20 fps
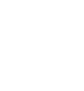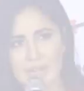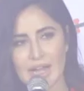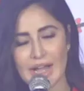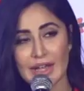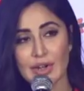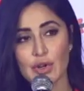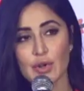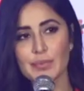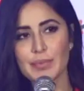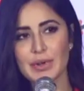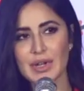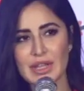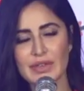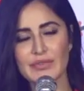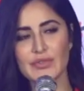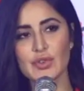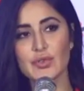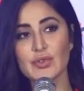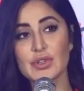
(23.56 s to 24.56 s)
I don't
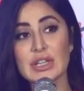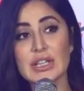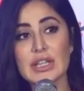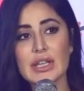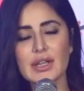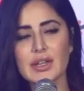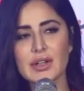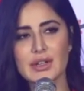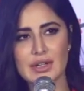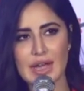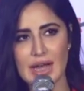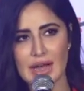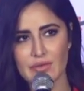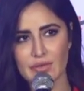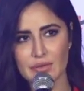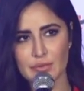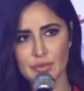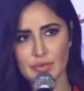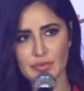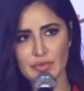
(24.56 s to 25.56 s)
believe you need to have
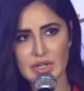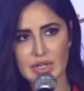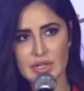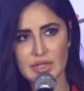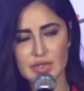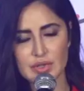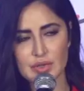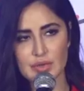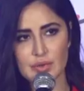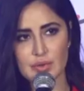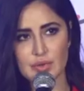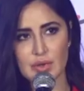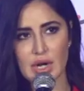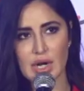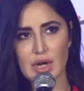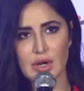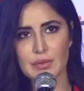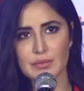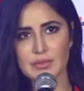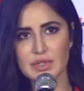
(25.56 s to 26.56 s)
a movie to
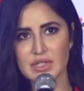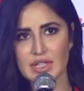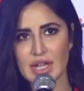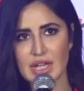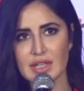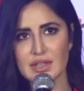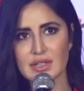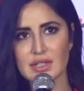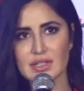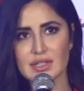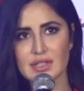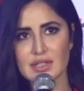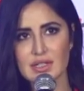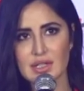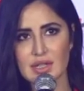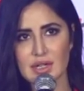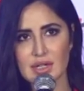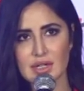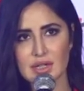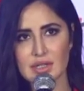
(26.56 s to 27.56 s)
um, to take this
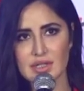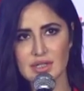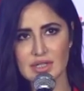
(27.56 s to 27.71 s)
uh,